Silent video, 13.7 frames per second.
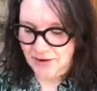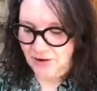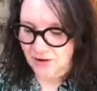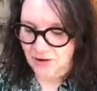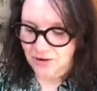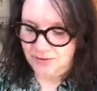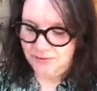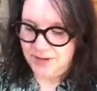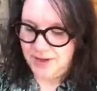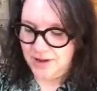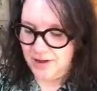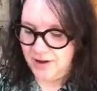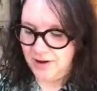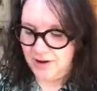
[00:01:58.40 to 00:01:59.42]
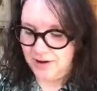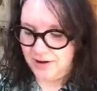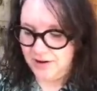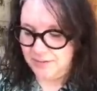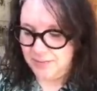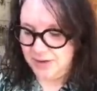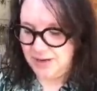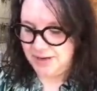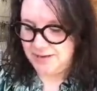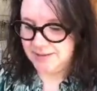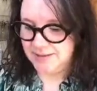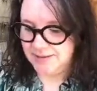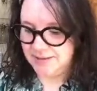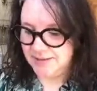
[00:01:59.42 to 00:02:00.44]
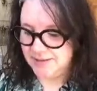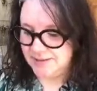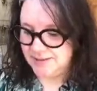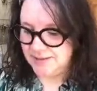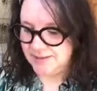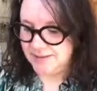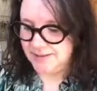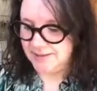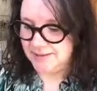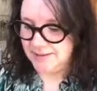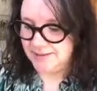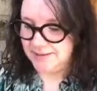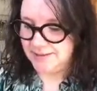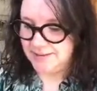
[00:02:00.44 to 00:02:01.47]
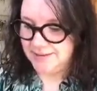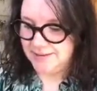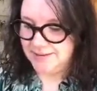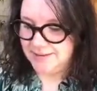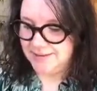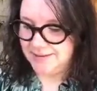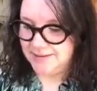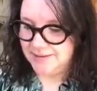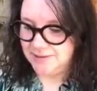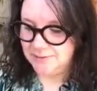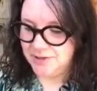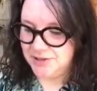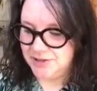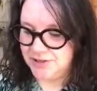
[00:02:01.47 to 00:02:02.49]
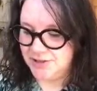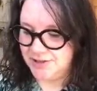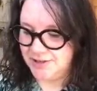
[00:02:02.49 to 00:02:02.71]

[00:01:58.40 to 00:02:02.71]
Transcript: all of the card bases, which